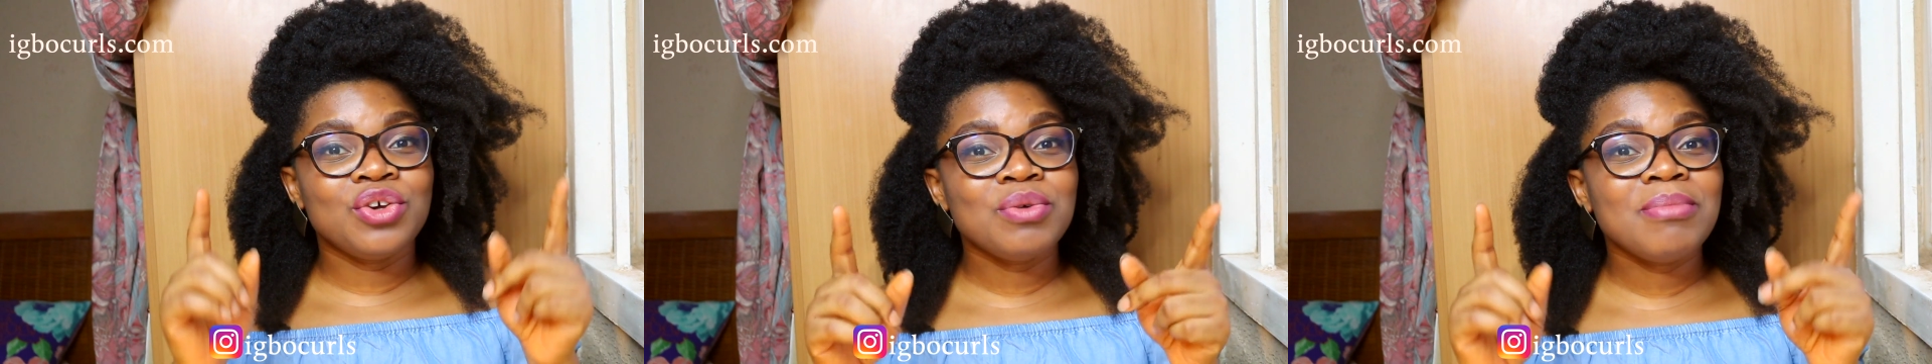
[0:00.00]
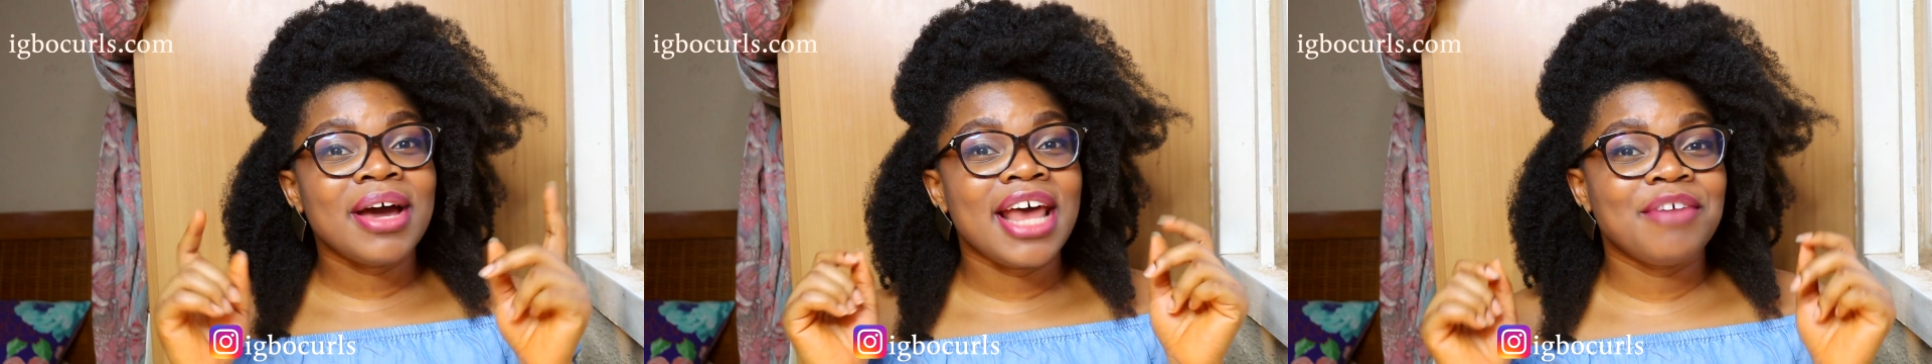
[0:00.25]
you
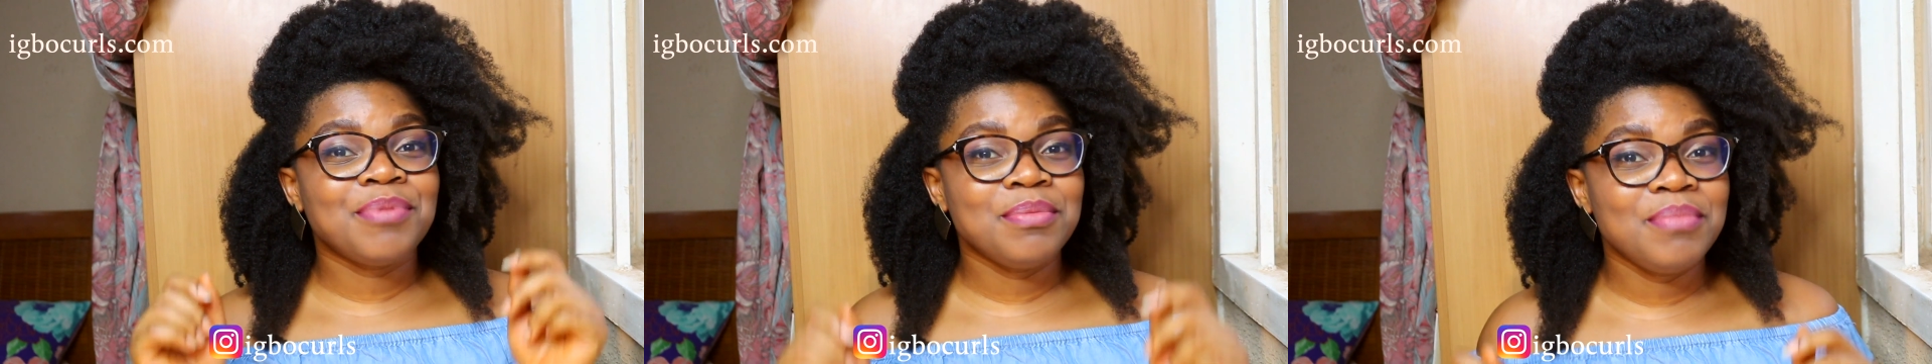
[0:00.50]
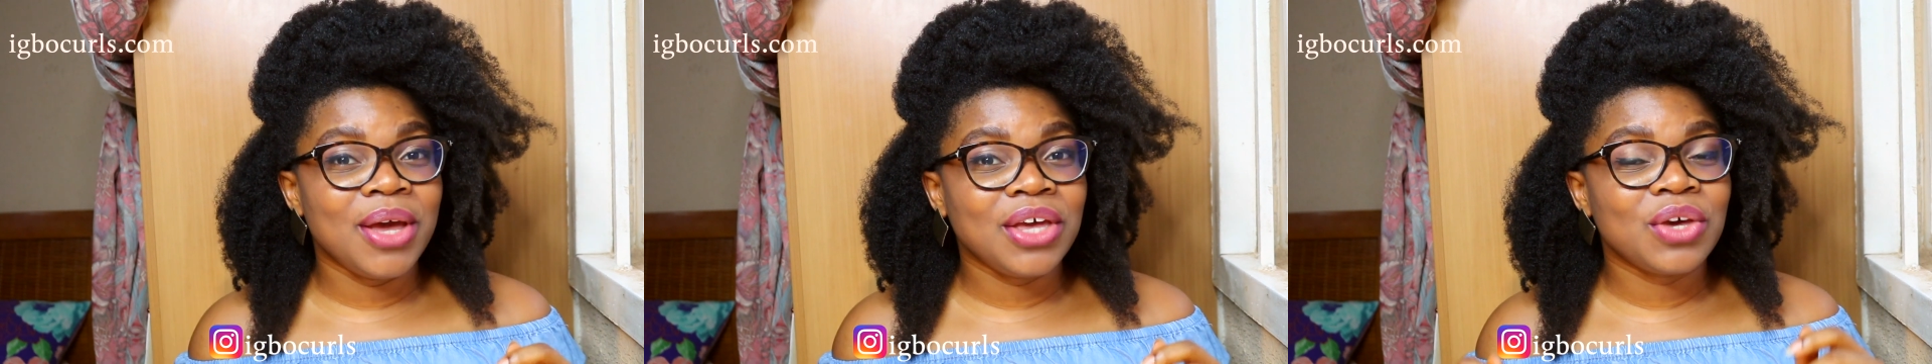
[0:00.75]
might have
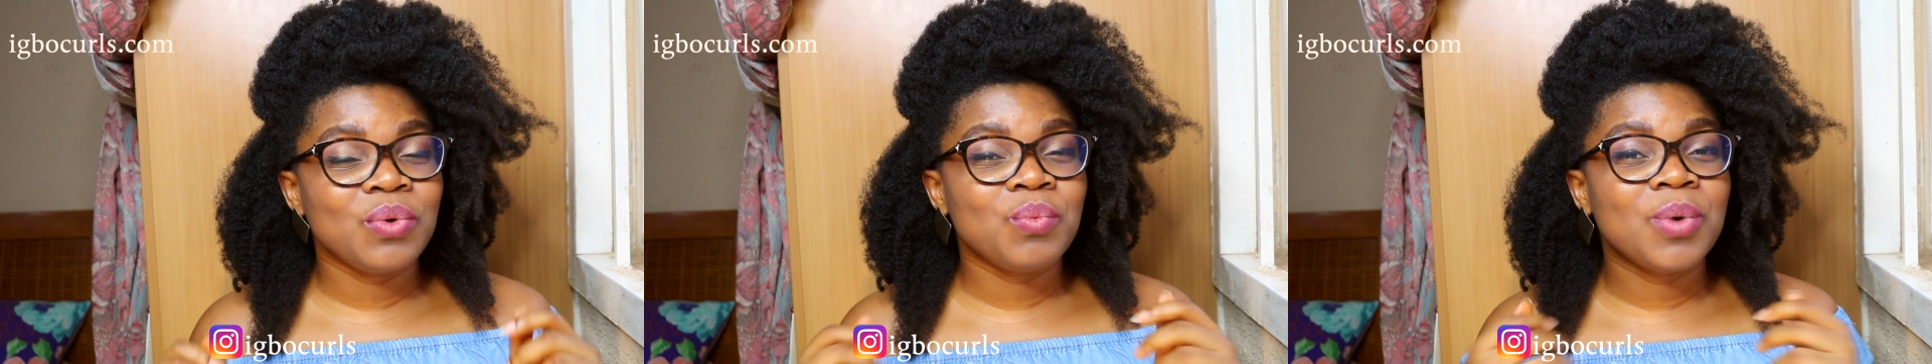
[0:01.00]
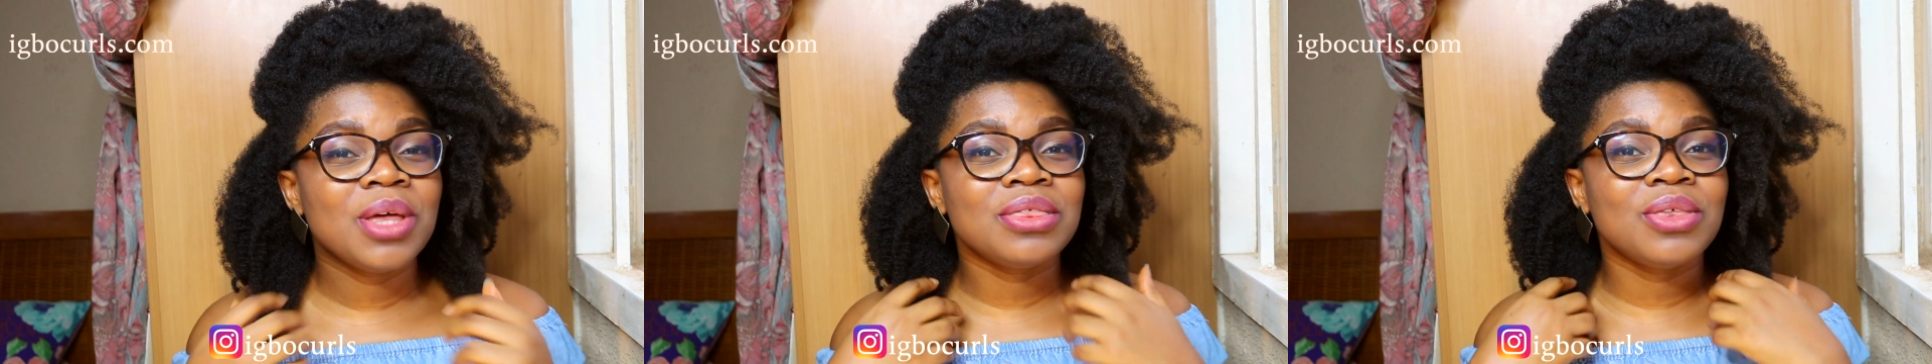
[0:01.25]
been making
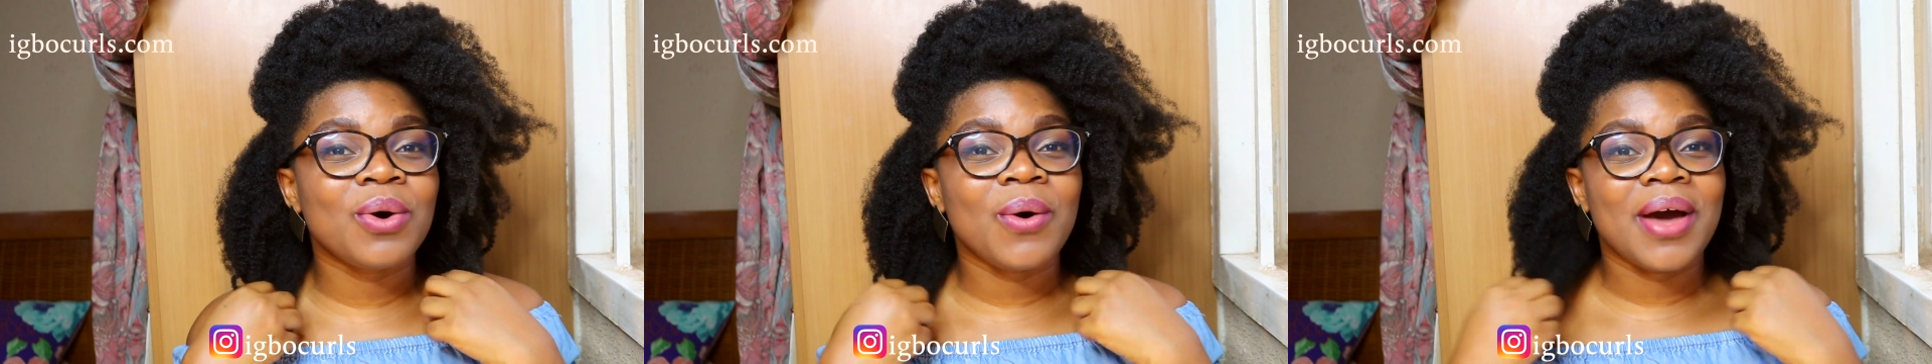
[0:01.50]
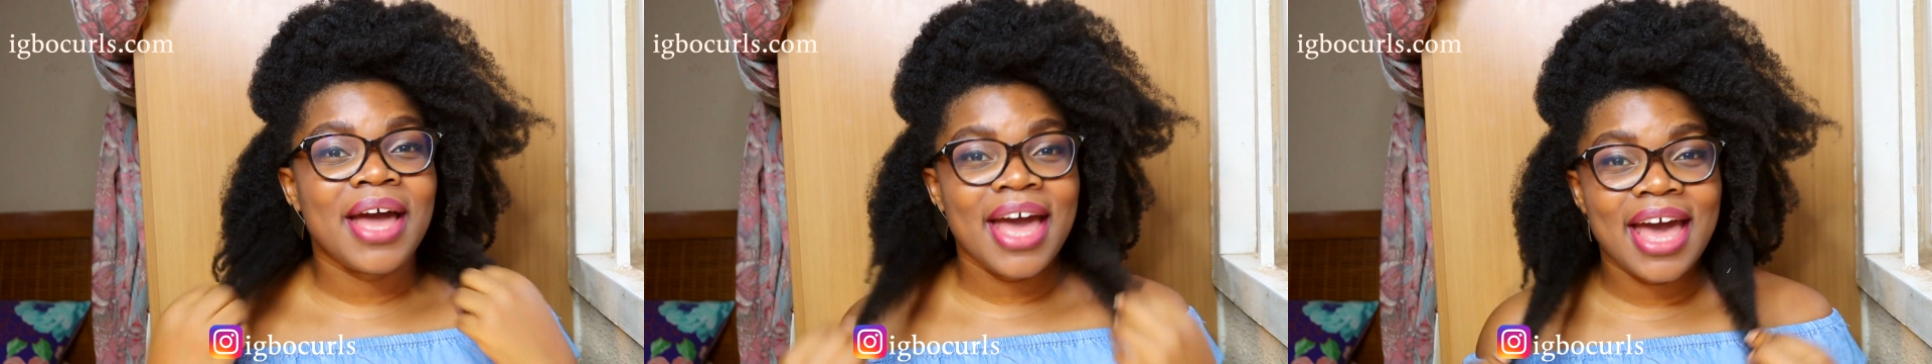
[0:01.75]
with
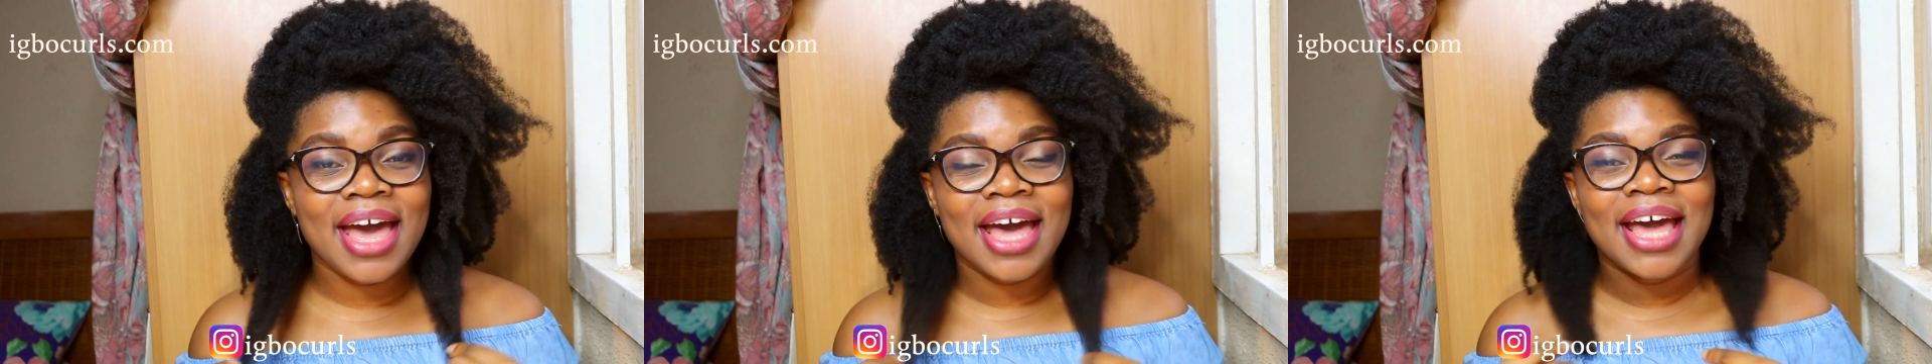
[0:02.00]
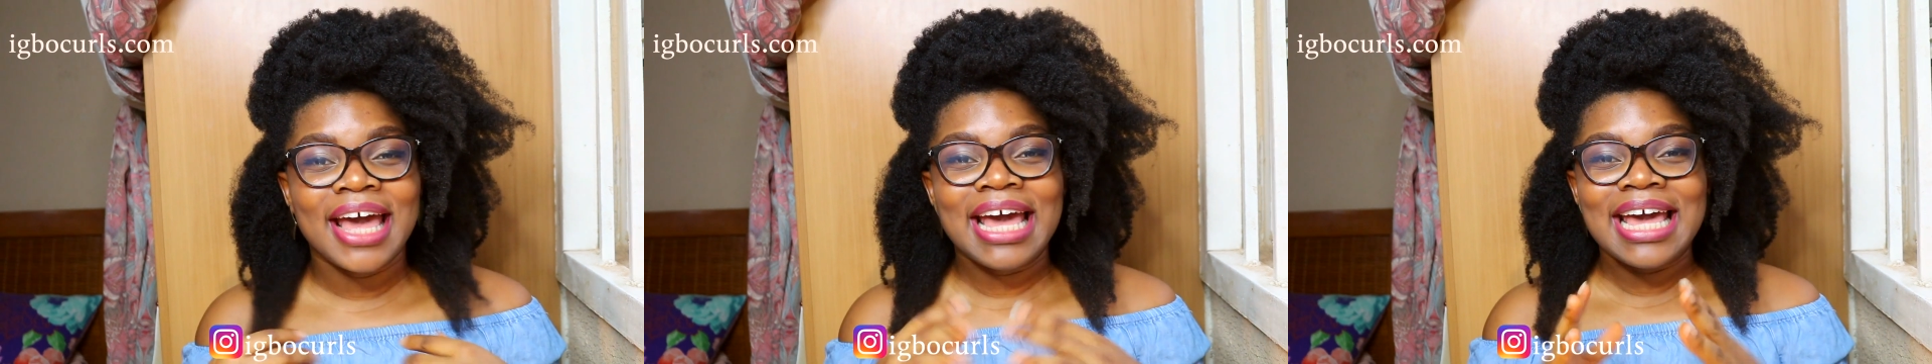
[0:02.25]
your hair